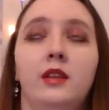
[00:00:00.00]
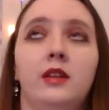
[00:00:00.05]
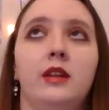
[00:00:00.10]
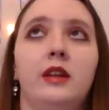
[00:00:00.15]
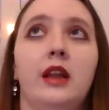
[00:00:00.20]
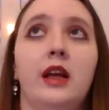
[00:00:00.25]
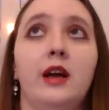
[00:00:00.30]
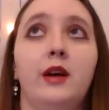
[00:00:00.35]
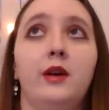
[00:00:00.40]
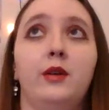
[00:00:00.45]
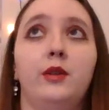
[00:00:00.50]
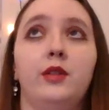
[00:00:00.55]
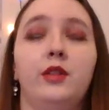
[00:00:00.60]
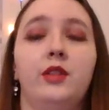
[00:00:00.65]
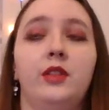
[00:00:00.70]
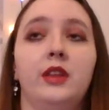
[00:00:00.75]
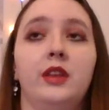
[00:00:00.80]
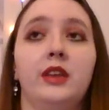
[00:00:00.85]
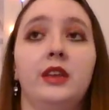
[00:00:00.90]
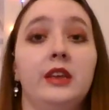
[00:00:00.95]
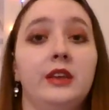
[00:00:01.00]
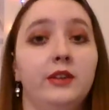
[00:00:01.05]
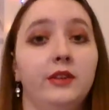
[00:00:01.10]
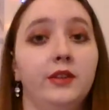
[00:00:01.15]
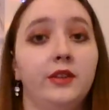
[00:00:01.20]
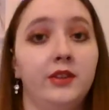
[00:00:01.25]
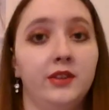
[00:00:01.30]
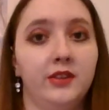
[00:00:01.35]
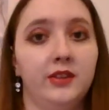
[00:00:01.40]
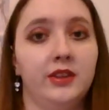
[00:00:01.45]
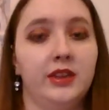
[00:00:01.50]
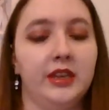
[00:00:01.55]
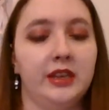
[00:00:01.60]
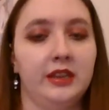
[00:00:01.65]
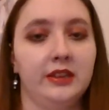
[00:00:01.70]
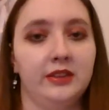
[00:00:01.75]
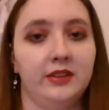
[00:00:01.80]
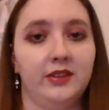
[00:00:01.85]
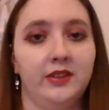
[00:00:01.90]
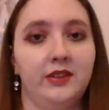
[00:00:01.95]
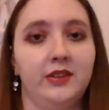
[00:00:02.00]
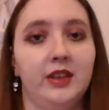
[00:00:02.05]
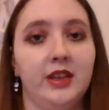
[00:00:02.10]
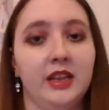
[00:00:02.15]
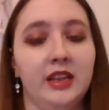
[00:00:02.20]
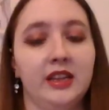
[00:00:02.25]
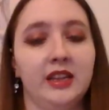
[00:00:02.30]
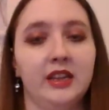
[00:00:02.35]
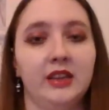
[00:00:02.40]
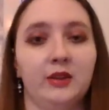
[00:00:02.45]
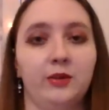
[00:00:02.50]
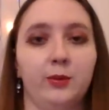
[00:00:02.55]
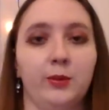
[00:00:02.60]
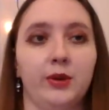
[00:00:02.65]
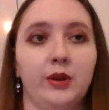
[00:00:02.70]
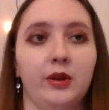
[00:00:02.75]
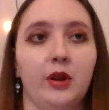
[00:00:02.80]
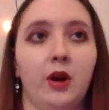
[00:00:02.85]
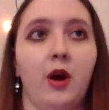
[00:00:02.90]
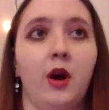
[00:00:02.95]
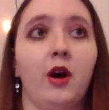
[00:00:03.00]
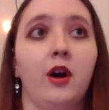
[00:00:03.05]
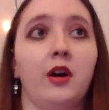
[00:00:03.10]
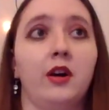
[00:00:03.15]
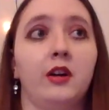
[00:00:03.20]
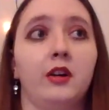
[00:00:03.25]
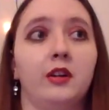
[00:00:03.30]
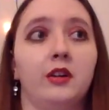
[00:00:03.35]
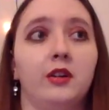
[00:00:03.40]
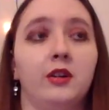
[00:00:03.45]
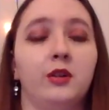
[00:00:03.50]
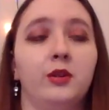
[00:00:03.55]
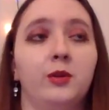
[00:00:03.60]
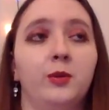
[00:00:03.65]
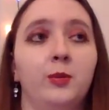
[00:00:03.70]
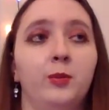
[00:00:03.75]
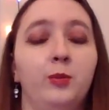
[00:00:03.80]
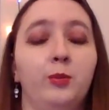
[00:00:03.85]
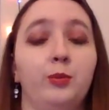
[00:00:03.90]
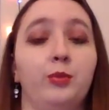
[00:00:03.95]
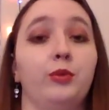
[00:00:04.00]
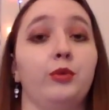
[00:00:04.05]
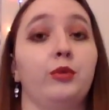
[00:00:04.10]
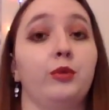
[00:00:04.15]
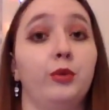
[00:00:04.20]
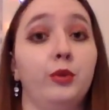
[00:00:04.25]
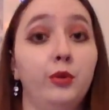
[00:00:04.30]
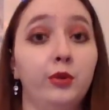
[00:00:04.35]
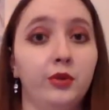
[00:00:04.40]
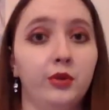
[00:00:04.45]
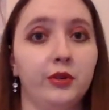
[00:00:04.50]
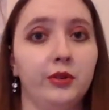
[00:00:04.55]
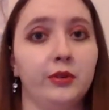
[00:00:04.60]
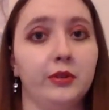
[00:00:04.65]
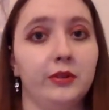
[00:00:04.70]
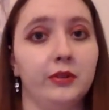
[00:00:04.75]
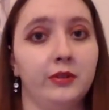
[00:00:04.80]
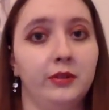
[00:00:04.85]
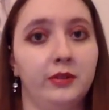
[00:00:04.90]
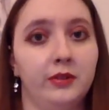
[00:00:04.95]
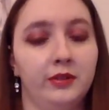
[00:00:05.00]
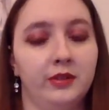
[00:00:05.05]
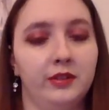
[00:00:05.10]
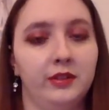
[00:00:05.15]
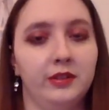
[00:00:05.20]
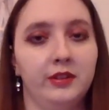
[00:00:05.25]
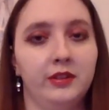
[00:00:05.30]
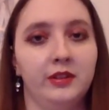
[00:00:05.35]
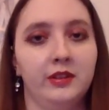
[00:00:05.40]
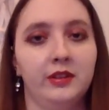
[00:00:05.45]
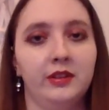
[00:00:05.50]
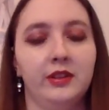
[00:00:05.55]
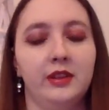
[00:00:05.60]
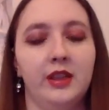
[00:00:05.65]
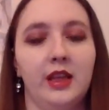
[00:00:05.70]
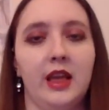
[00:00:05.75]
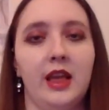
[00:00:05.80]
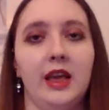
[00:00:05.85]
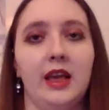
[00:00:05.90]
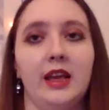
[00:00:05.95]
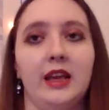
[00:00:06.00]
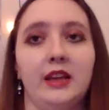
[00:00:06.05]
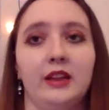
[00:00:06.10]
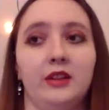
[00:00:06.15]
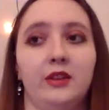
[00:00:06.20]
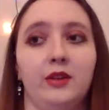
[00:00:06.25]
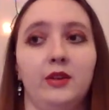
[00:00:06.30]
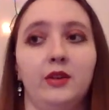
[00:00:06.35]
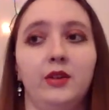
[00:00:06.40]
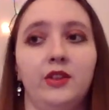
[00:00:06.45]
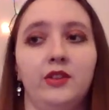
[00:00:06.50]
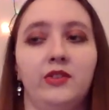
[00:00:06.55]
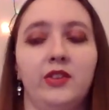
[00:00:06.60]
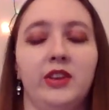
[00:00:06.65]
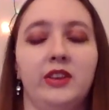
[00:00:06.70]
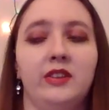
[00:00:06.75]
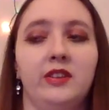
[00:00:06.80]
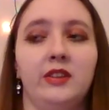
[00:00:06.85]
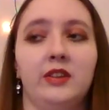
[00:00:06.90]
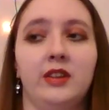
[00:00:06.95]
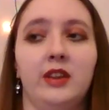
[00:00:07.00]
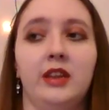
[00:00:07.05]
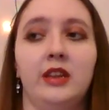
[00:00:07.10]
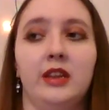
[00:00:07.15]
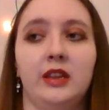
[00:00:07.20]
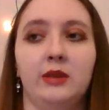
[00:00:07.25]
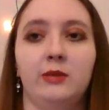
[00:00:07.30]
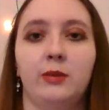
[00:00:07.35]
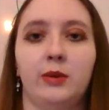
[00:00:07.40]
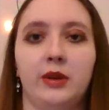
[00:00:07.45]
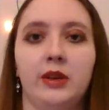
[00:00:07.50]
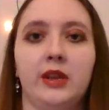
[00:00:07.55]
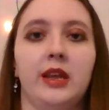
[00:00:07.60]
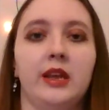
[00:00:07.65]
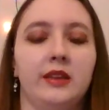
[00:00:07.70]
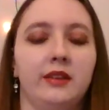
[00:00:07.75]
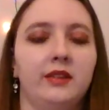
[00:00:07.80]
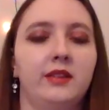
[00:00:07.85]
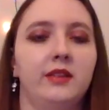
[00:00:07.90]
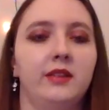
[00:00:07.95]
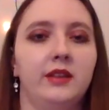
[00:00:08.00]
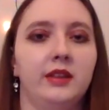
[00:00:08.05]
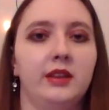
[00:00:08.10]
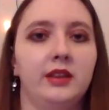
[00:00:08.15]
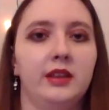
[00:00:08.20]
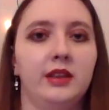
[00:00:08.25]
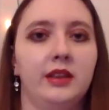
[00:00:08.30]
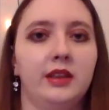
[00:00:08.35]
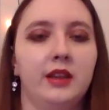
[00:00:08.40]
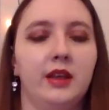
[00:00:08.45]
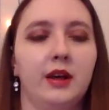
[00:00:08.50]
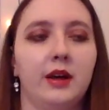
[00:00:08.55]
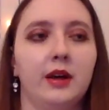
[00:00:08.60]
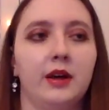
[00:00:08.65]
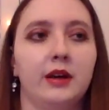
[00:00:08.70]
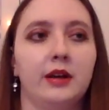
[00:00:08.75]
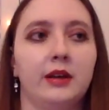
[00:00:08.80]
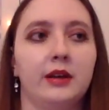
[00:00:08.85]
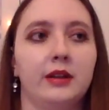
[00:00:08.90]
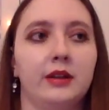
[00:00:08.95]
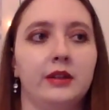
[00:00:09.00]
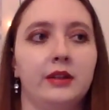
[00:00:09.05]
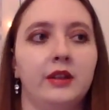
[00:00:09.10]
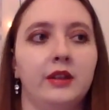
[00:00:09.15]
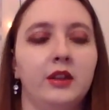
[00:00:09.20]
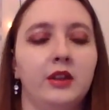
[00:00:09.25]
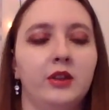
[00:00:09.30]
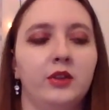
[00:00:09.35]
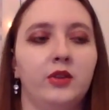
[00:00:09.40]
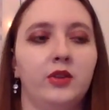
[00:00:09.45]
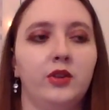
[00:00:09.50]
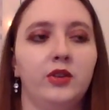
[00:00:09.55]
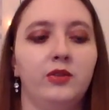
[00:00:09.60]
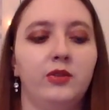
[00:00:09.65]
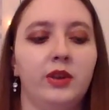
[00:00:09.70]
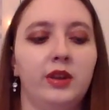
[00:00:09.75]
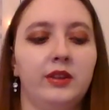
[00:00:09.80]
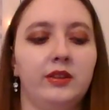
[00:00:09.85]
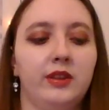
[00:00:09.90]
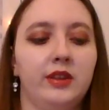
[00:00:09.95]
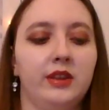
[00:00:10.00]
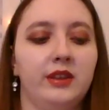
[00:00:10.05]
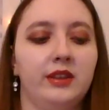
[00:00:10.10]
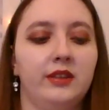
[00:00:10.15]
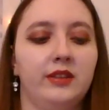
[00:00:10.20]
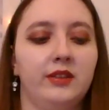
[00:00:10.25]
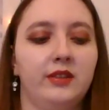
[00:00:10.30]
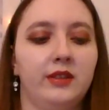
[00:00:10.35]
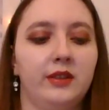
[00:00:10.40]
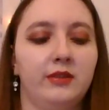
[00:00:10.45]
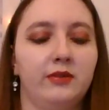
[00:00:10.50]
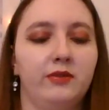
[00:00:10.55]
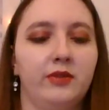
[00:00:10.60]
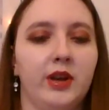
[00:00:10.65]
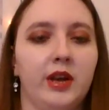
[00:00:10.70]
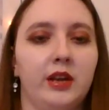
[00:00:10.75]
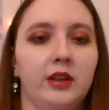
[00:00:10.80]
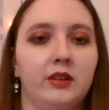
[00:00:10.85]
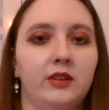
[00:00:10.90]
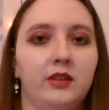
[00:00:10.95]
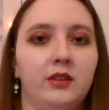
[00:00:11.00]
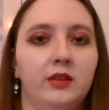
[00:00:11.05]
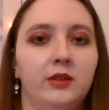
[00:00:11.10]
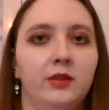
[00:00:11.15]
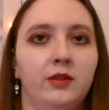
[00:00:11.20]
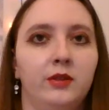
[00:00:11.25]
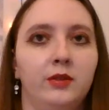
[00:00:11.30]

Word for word: now the kill scenes in this one are brutal. And Ghostface in, in this one, yes. Uh, Ghostface is in fact